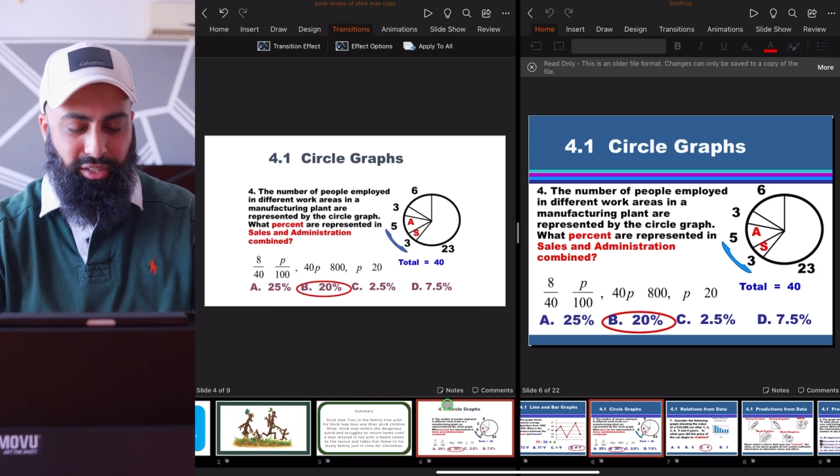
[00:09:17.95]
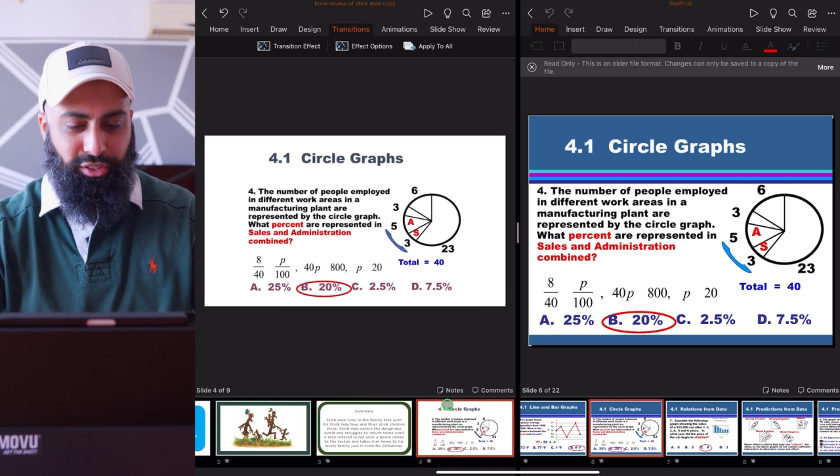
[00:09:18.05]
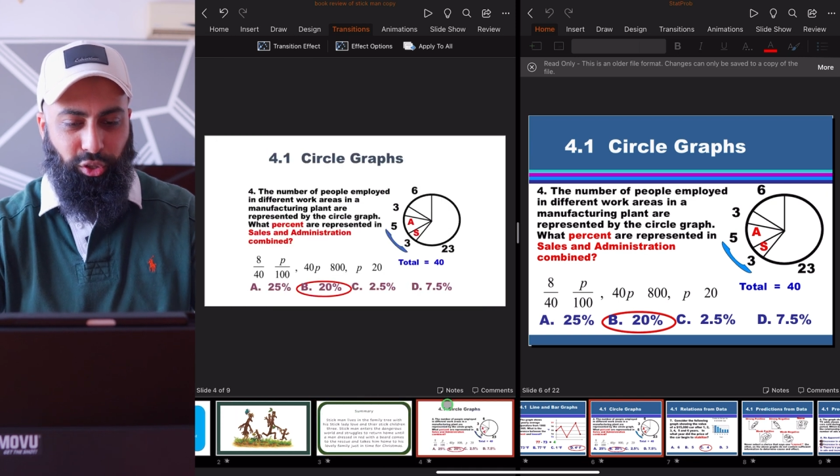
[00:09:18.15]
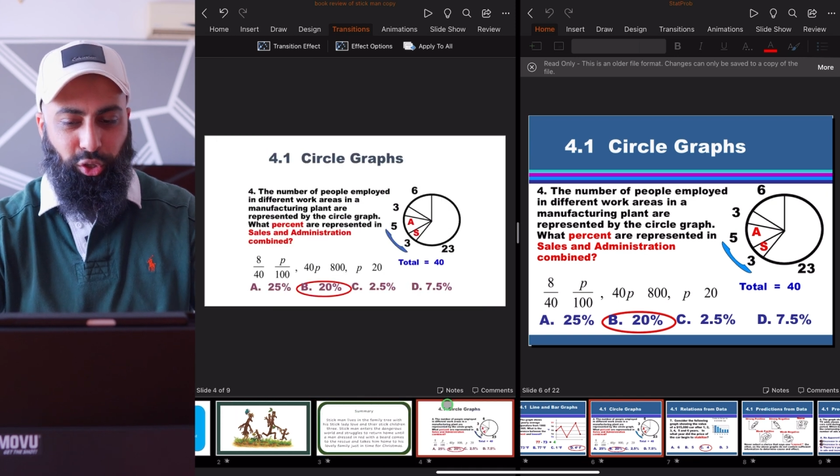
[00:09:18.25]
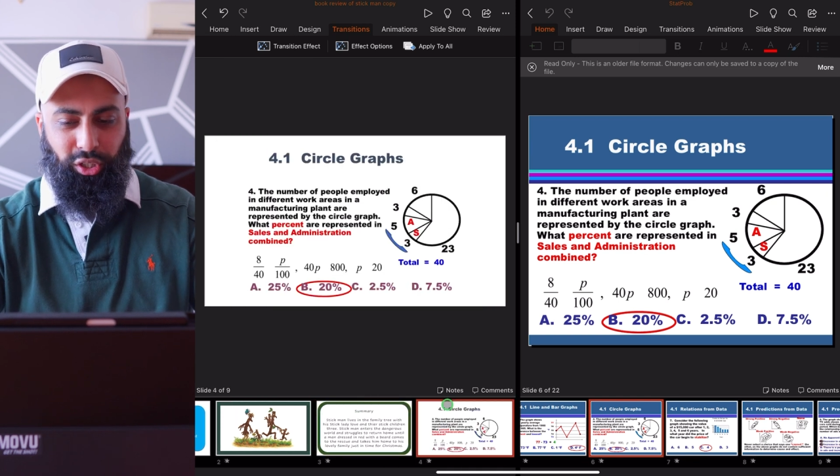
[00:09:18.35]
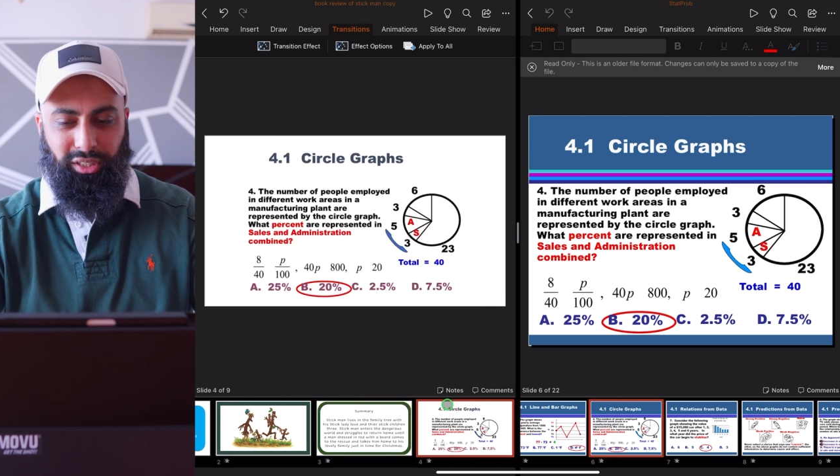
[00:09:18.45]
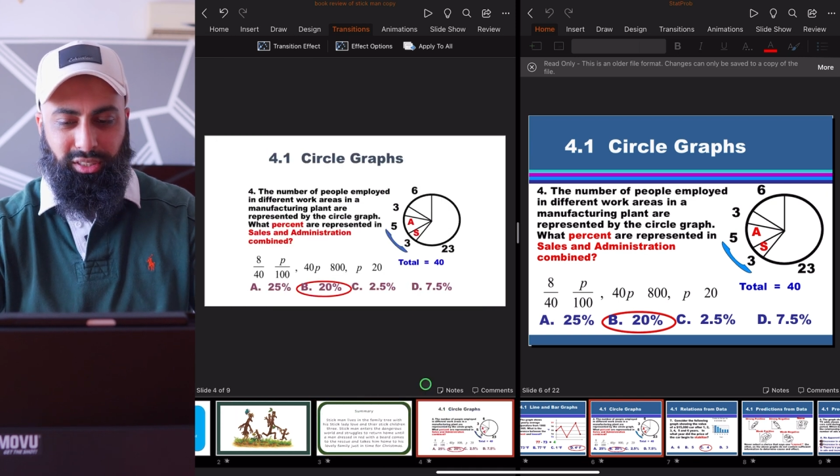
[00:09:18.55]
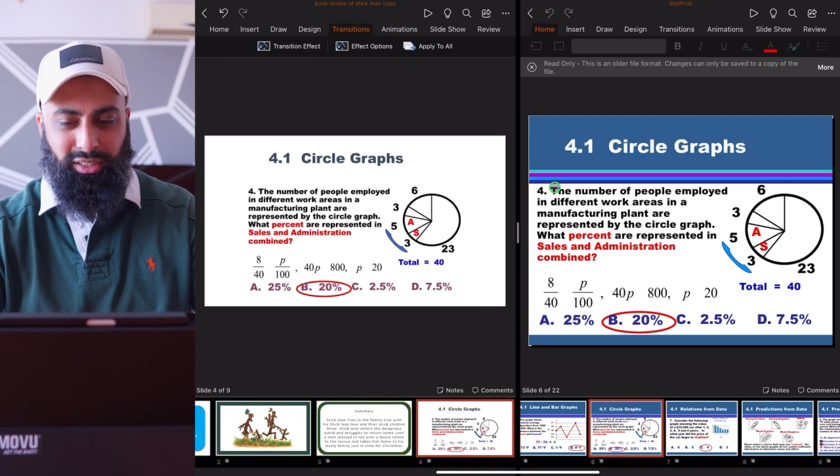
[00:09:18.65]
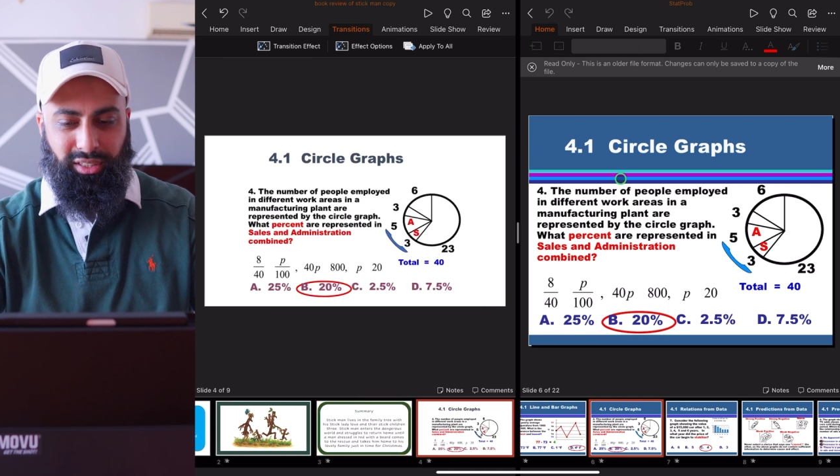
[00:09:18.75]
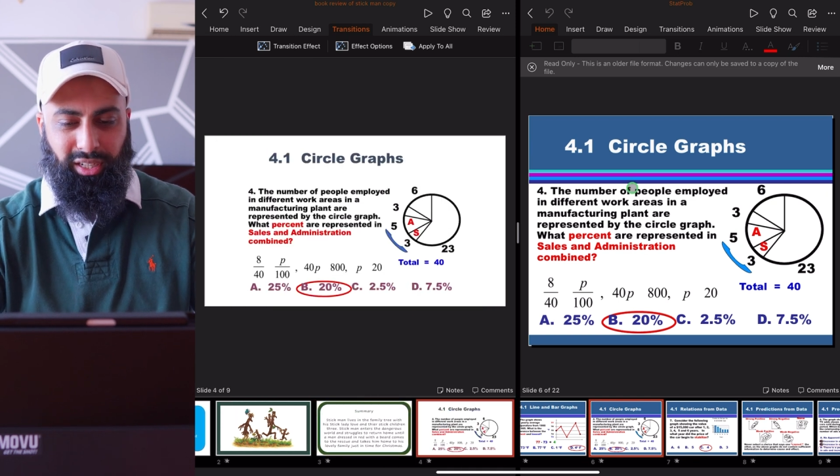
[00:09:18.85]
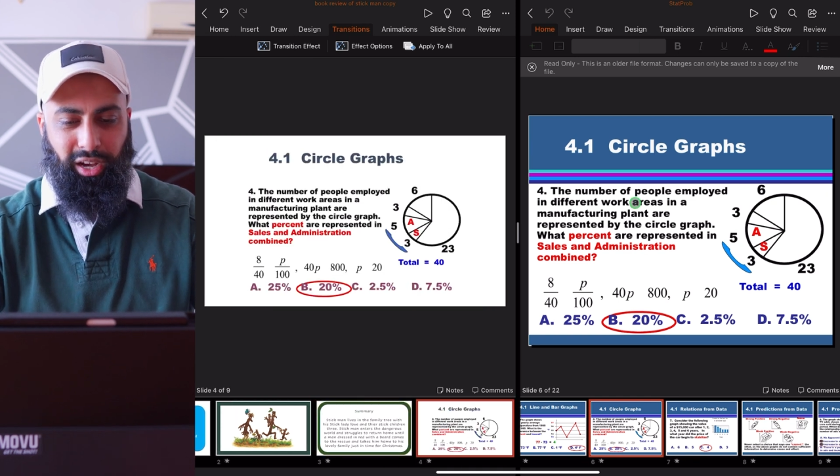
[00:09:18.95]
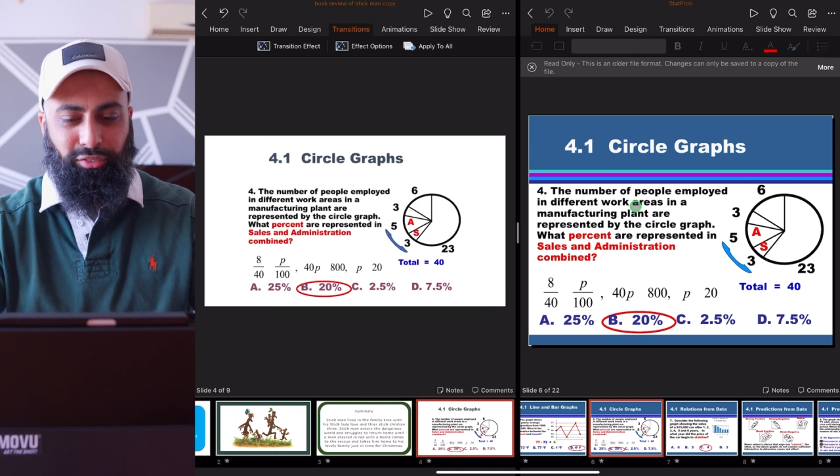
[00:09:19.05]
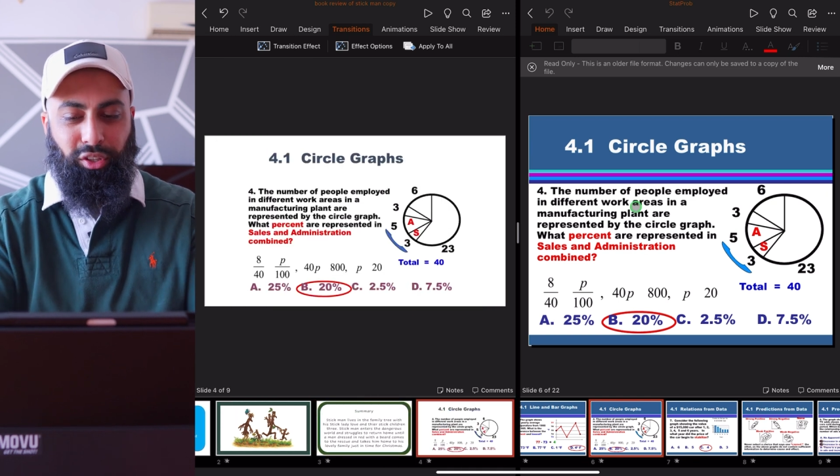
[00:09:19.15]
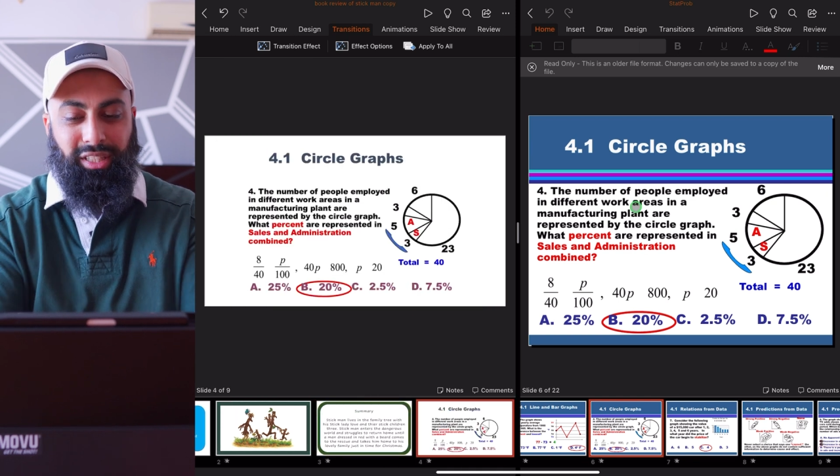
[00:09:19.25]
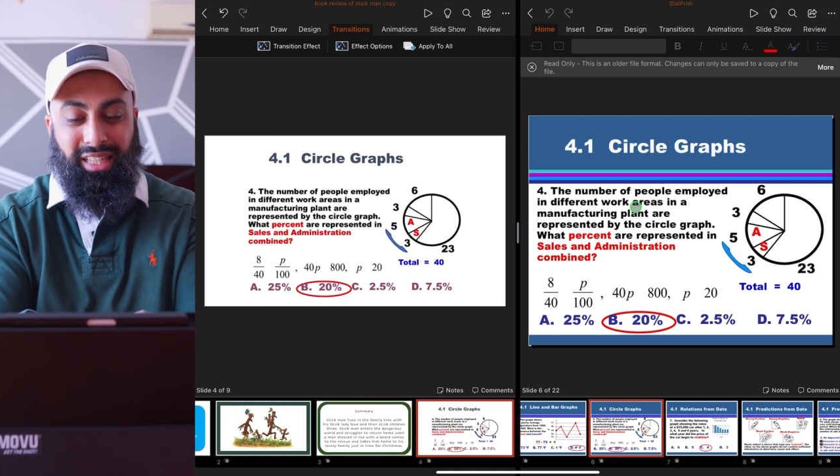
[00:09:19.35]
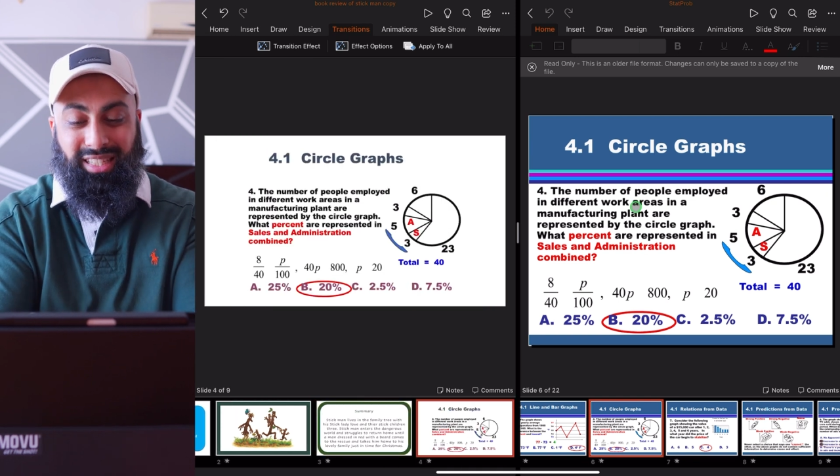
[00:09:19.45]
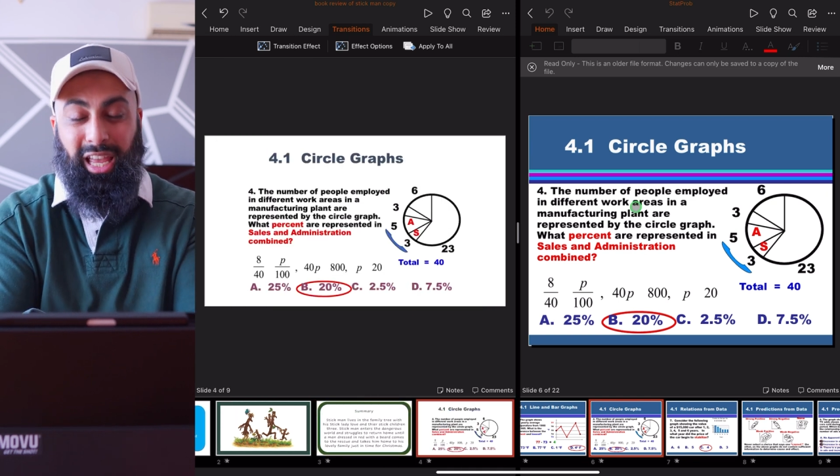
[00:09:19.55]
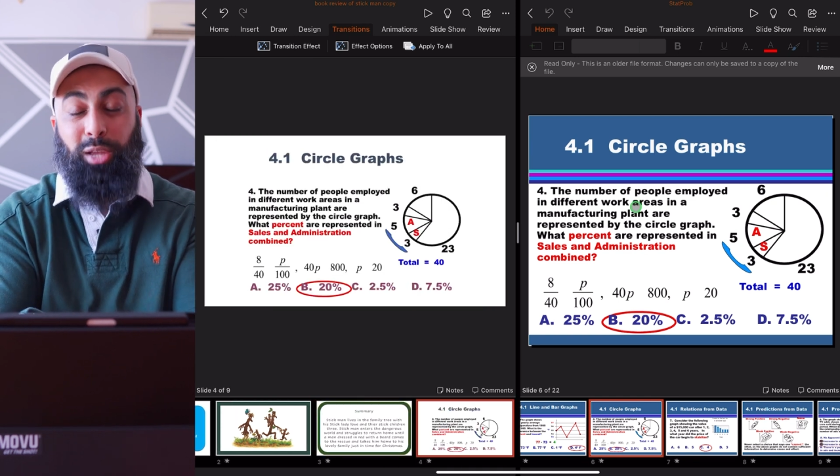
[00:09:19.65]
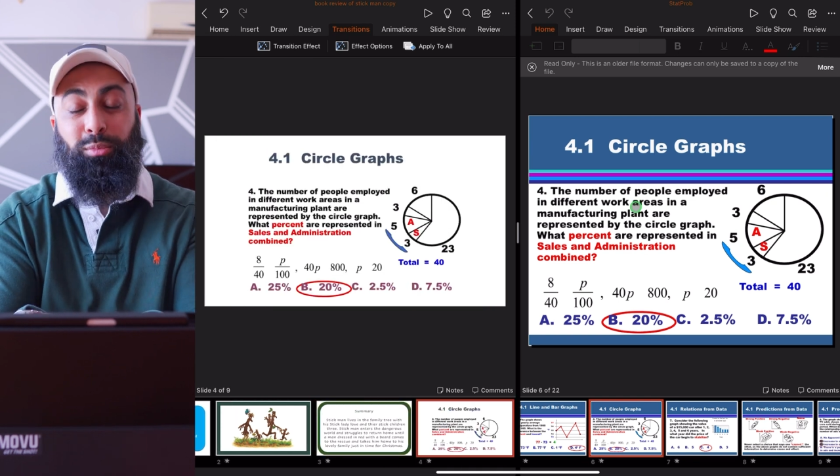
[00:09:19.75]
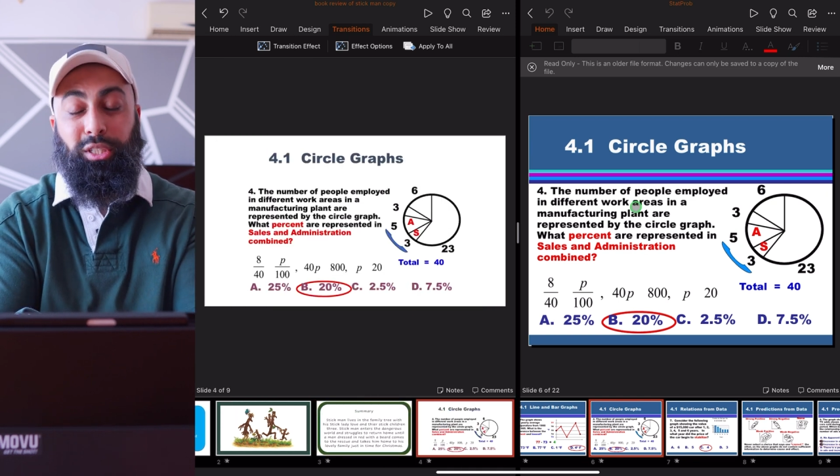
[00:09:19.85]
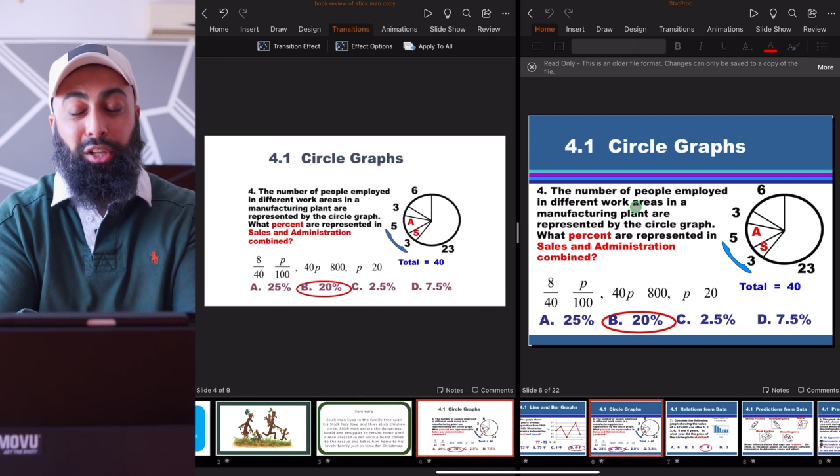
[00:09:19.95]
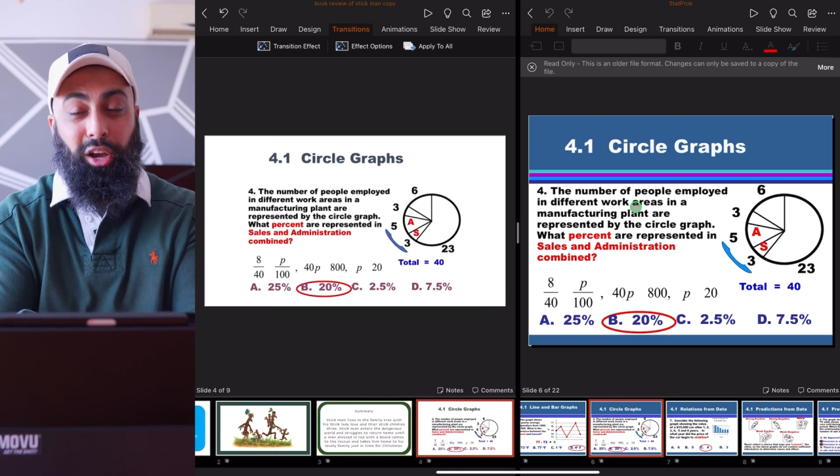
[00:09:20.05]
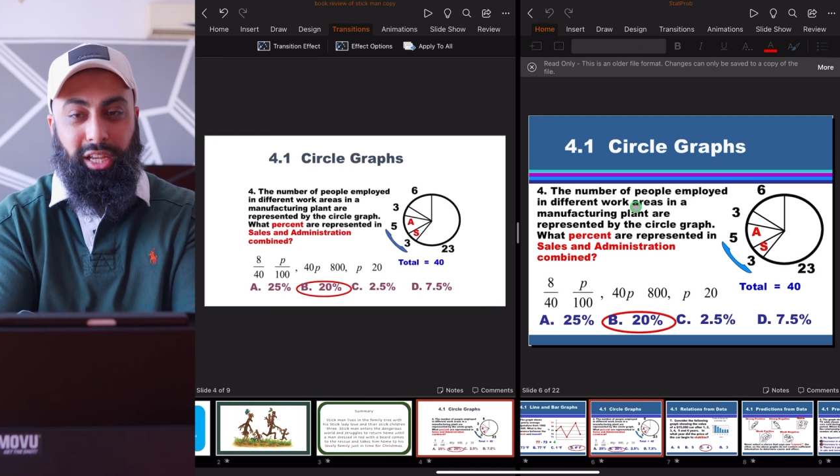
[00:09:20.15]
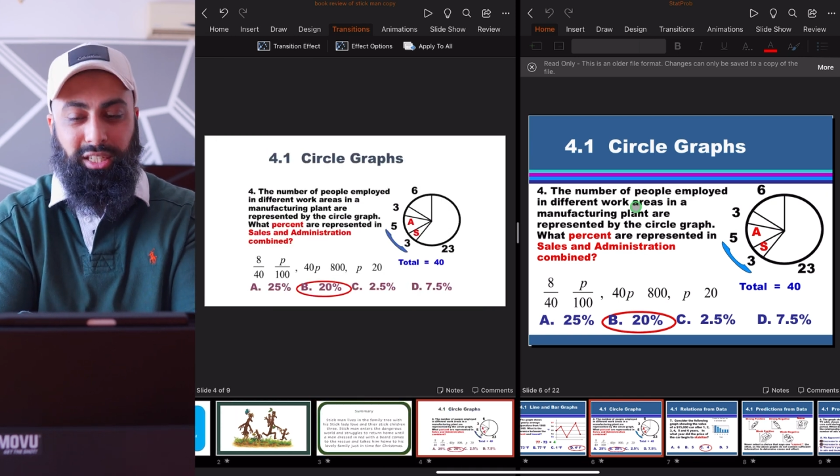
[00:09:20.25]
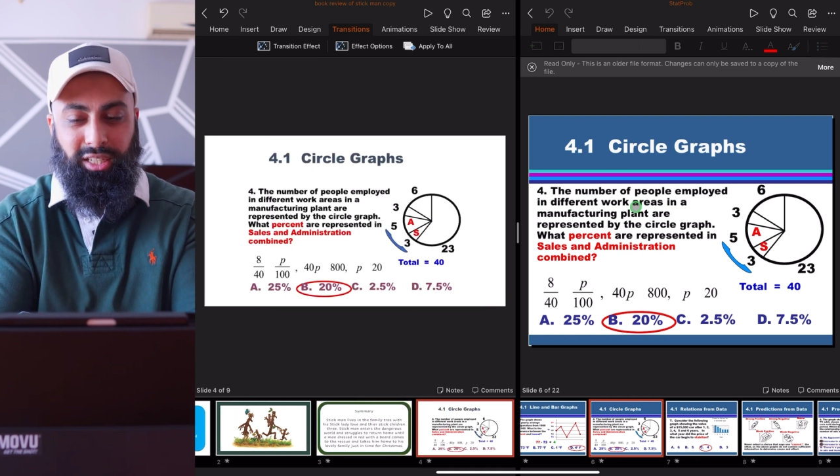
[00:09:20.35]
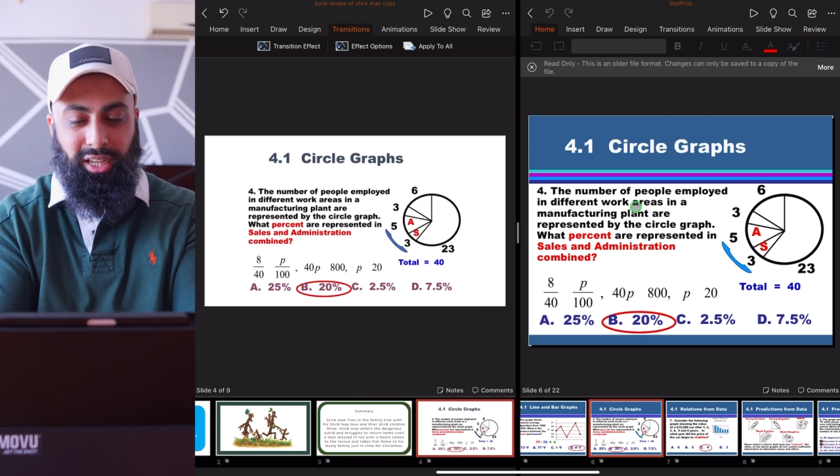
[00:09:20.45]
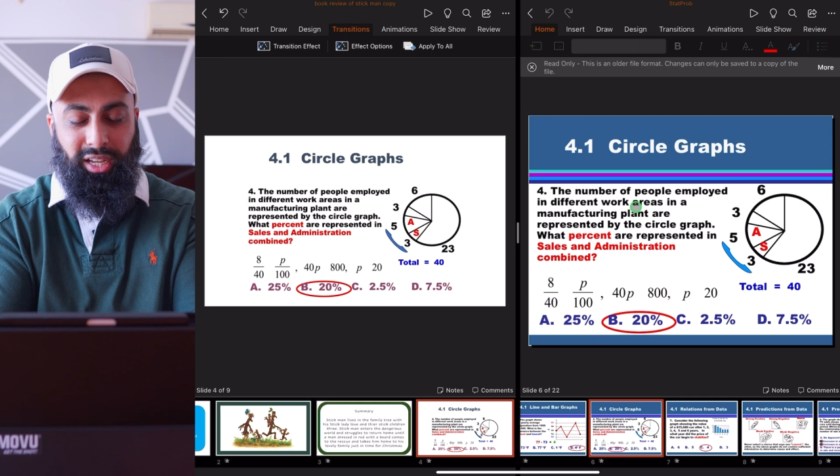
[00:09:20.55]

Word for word: So look, I've got the same slide